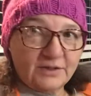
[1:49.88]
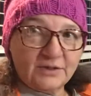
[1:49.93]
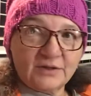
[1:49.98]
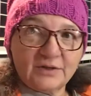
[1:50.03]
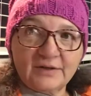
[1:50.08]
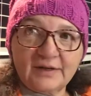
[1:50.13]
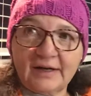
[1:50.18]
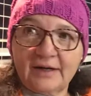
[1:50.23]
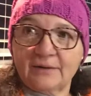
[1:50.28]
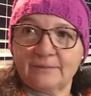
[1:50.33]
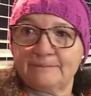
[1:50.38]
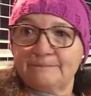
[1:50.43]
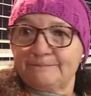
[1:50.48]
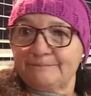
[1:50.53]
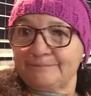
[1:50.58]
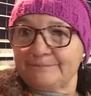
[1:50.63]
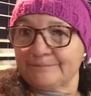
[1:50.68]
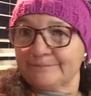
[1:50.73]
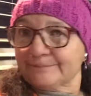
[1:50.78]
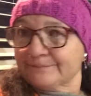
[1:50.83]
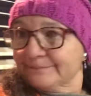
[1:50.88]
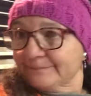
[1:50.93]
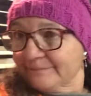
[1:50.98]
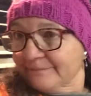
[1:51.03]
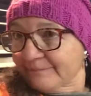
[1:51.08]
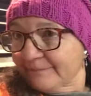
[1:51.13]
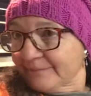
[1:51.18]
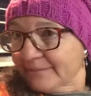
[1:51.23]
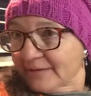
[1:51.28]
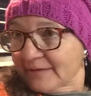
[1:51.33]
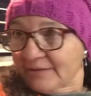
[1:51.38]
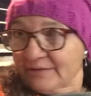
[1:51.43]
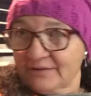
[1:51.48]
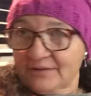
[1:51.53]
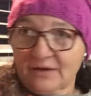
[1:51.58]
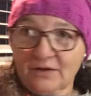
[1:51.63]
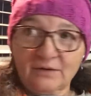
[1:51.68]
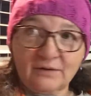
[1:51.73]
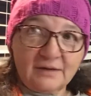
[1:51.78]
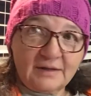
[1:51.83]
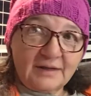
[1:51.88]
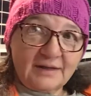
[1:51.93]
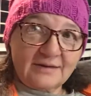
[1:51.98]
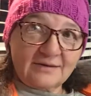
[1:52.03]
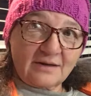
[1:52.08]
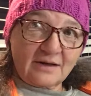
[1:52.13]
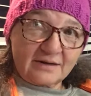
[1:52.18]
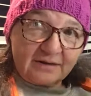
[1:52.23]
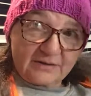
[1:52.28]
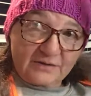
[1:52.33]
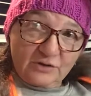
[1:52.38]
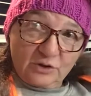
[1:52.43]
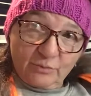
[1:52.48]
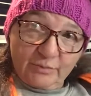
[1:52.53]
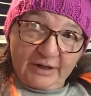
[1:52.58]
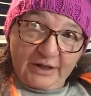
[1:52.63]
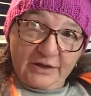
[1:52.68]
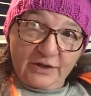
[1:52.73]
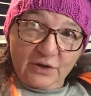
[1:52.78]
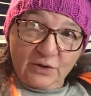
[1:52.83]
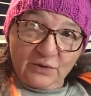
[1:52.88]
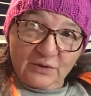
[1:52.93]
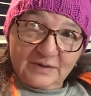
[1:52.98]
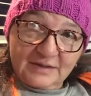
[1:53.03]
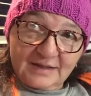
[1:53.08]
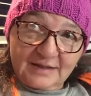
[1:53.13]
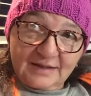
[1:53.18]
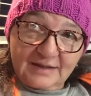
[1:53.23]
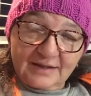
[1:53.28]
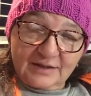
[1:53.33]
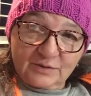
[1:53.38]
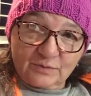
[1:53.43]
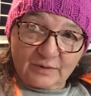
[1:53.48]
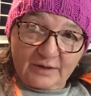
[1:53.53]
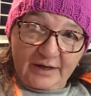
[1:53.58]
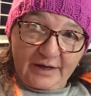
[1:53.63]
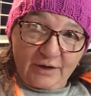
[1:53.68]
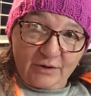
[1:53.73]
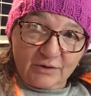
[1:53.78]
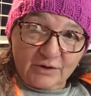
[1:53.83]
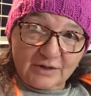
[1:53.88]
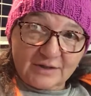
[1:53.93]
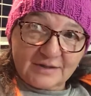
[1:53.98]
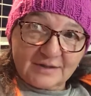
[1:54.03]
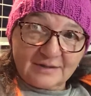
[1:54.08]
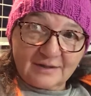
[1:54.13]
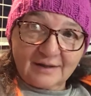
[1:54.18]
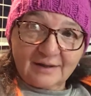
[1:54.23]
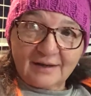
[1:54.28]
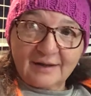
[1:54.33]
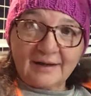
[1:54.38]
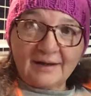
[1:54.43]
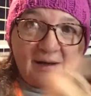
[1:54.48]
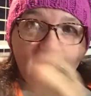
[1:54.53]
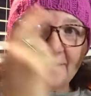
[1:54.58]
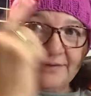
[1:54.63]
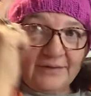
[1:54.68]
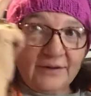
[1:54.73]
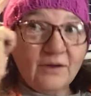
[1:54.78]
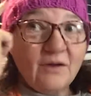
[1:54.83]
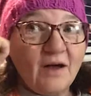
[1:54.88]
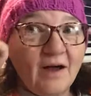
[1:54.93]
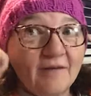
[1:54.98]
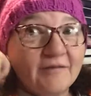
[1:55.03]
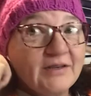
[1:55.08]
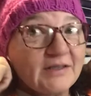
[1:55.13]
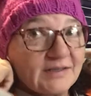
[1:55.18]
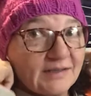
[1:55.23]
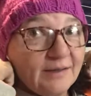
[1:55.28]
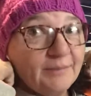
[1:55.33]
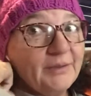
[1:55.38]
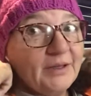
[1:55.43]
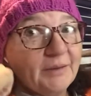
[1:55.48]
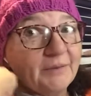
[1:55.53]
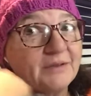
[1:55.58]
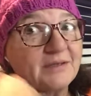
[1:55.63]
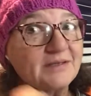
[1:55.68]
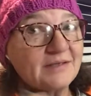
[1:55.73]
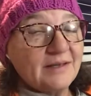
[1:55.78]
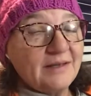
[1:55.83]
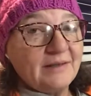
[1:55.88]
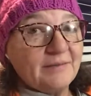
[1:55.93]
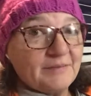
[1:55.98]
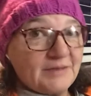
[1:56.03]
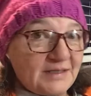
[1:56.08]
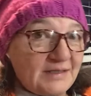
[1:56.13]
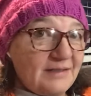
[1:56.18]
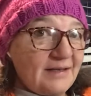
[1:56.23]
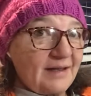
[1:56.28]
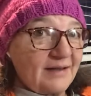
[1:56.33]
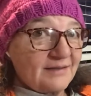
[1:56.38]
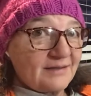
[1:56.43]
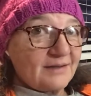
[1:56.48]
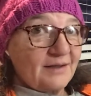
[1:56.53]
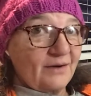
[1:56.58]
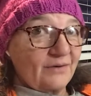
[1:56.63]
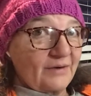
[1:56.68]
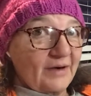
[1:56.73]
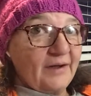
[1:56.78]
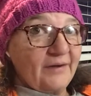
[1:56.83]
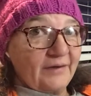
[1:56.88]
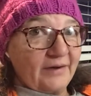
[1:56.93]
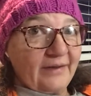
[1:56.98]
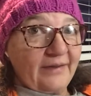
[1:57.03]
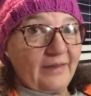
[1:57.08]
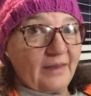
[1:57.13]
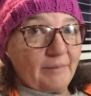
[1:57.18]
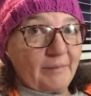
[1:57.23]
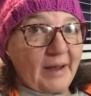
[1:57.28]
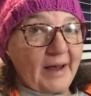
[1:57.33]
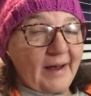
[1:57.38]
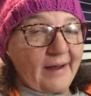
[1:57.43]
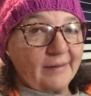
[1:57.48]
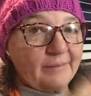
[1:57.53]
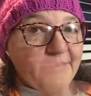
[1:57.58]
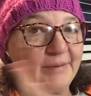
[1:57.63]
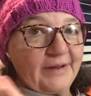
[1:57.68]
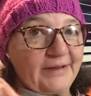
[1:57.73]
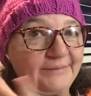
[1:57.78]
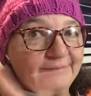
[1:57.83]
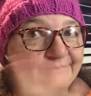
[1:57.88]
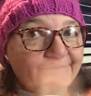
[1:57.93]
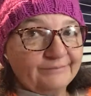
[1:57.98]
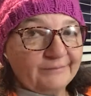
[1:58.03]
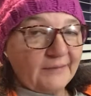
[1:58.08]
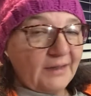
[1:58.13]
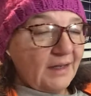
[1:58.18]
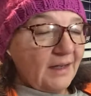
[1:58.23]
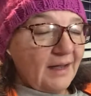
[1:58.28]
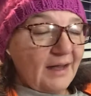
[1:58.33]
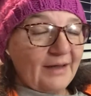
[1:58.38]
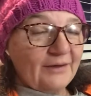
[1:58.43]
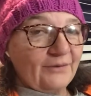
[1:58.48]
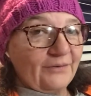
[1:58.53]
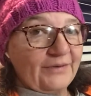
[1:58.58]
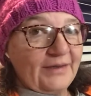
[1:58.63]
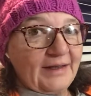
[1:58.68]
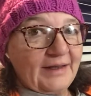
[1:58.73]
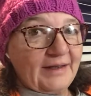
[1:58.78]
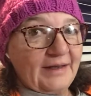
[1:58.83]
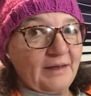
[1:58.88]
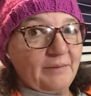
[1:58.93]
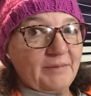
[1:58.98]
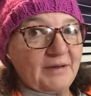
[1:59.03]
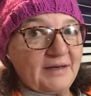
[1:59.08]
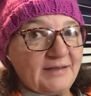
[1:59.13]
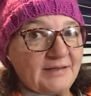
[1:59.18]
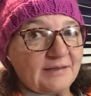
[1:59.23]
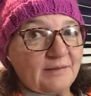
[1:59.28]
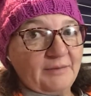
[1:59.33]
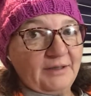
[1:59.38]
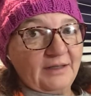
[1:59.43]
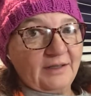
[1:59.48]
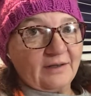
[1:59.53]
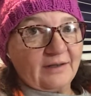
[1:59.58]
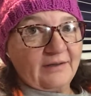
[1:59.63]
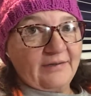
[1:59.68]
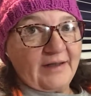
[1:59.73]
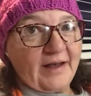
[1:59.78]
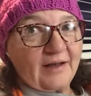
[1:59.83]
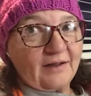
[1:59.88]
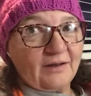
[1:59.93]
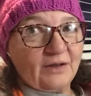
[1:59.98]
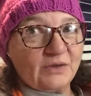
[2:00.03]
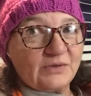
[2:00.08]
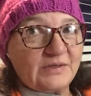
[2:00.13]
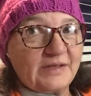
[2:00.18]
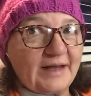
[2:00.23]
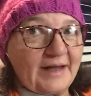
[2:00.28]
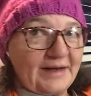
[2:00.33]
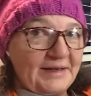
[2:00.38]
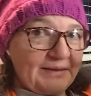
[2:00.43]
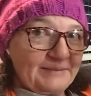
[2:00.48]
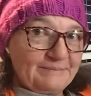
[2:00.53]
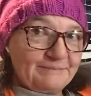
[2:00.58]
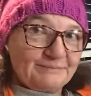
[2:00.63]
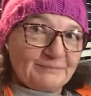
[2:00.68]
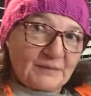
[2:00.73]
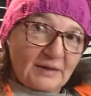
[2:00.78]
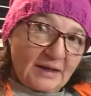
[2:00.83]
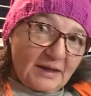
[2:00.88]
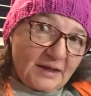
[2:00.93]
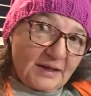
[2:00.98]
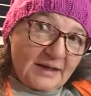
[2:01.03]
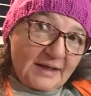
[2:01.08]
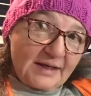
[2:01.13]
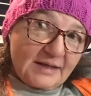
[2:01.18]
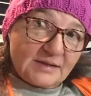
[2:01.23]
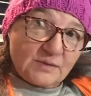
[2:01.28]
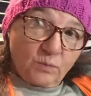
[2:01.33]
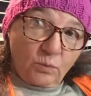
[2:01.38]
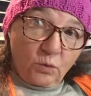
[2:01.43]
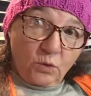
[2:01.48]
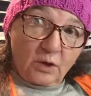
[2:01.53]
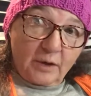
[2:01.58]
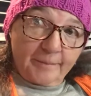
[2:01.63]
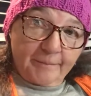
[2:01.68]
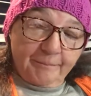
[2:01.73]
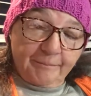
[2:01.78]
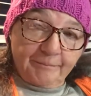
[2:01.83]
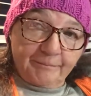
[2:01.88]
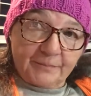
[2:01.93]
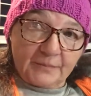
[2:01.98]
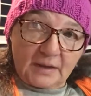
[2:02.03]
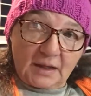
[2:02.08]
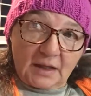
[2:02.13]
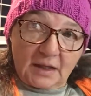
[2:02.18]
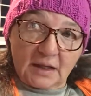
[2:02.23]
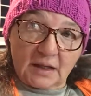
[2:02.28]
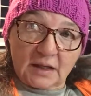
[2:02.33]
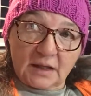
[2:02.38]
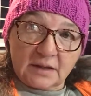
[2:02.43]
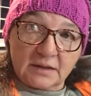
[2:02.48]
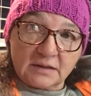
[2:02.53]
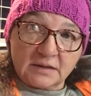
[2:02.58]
turned out. So as long as nobody knows that these were errors, they'll obviously be able to see the mistakes around in the back, but I don't think anybody's going to be looking that close at it. It's warm, and